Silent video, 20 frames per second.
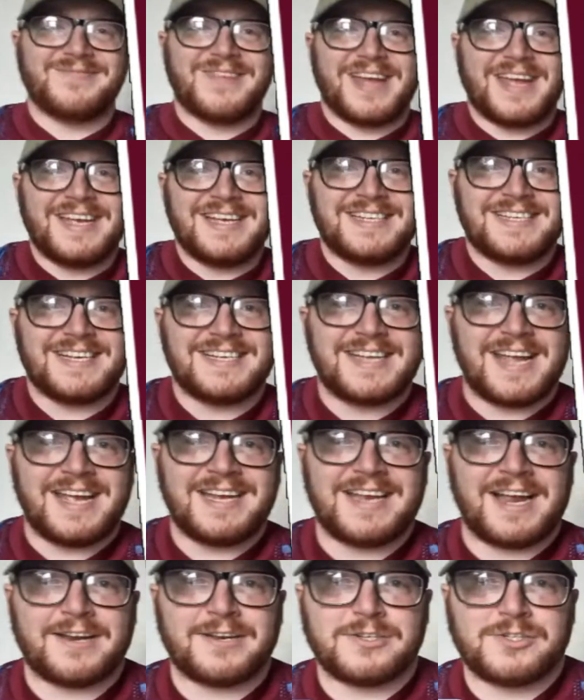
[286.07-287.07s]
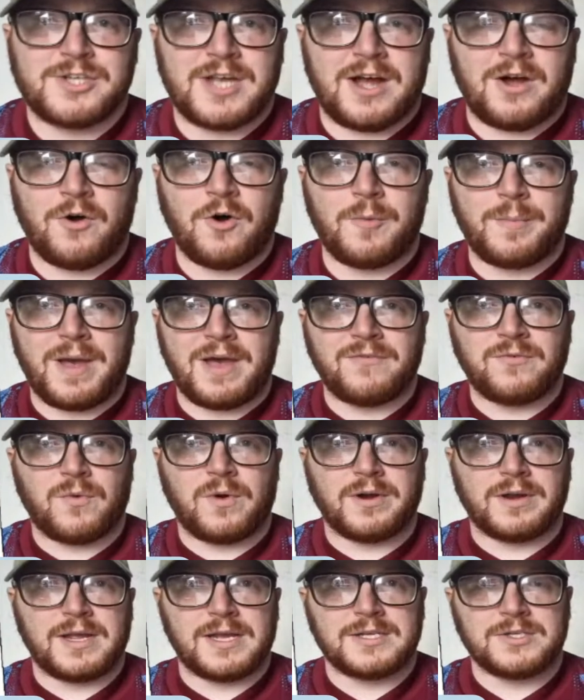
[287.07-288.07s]
He says, hey, Dan and chat. Hope
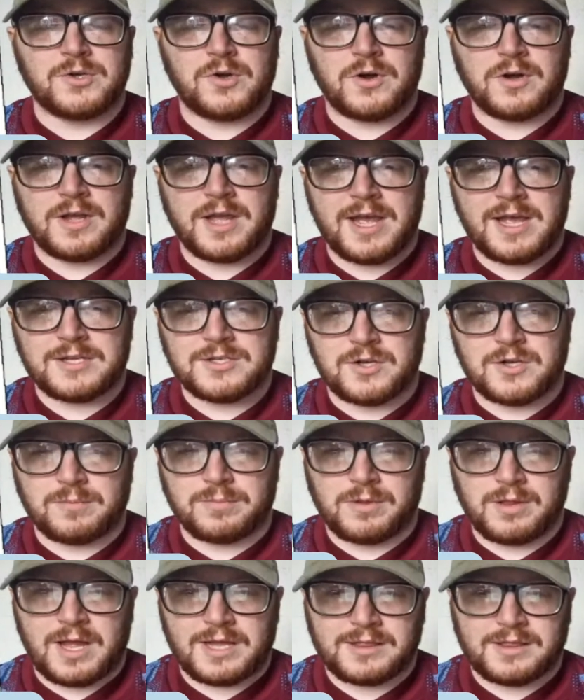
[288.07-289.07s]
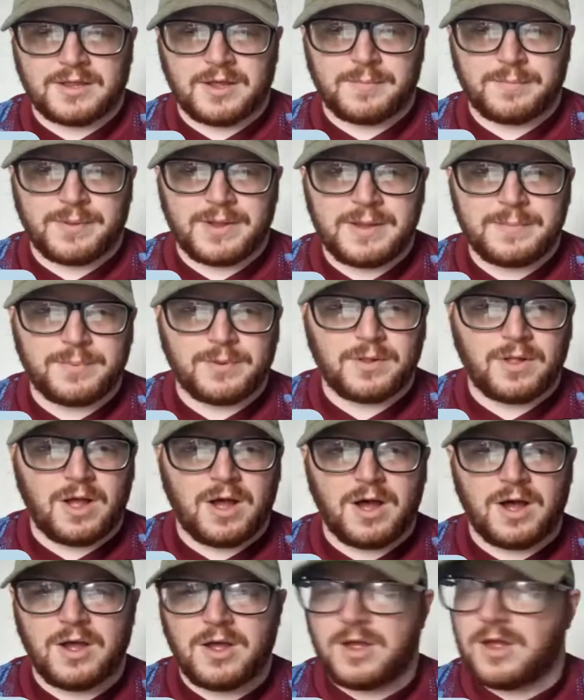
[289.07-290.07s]
everyone is okay. So I'm glad that people
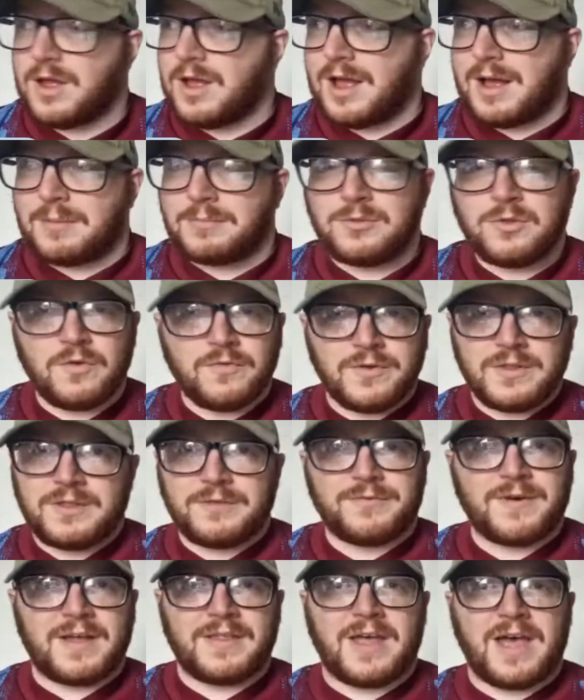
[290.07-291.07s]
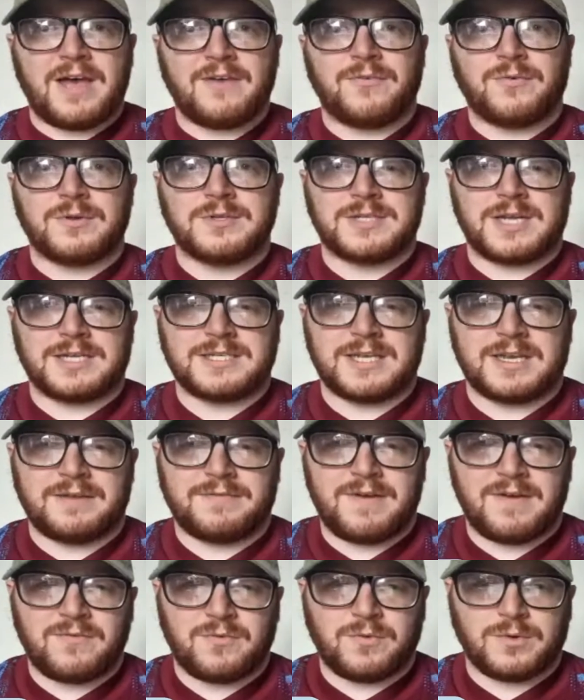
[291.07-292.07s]
are loving the fact that everyone's asking
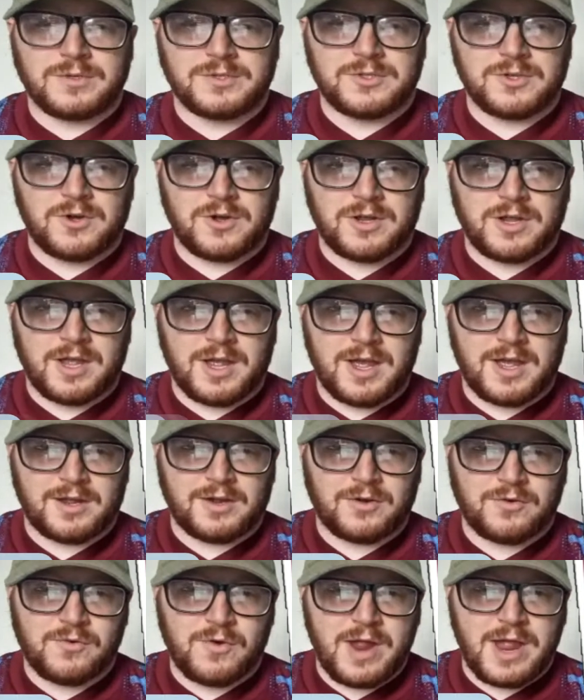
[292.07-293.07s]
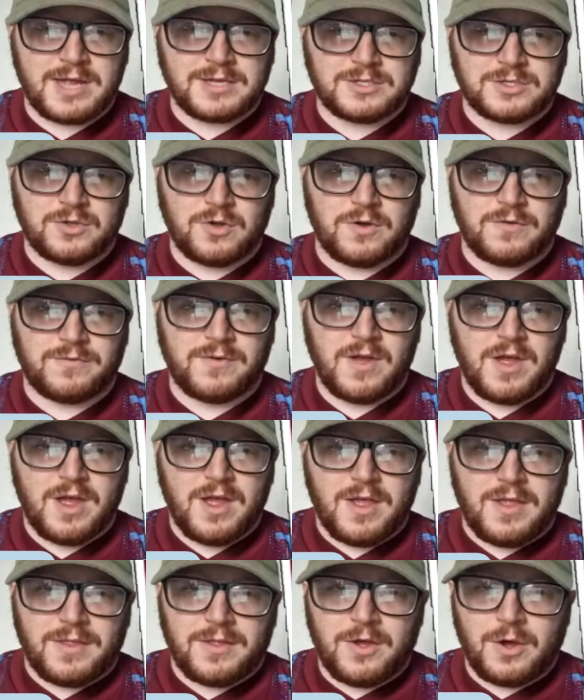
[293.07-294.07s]
if everyone's okay. Great stuff.
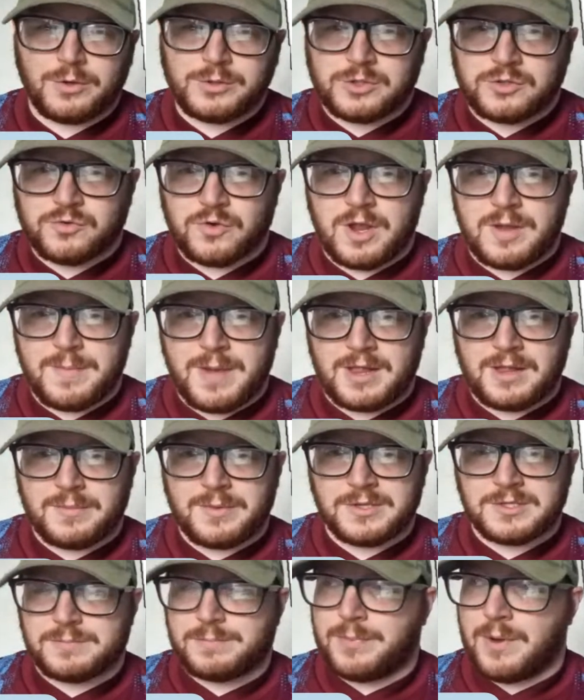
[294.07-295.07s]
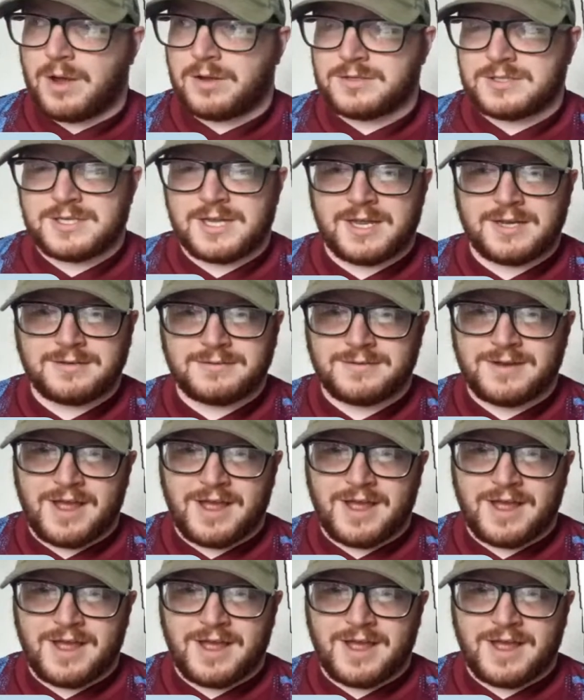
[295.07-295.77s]
The old stream elements, bots in.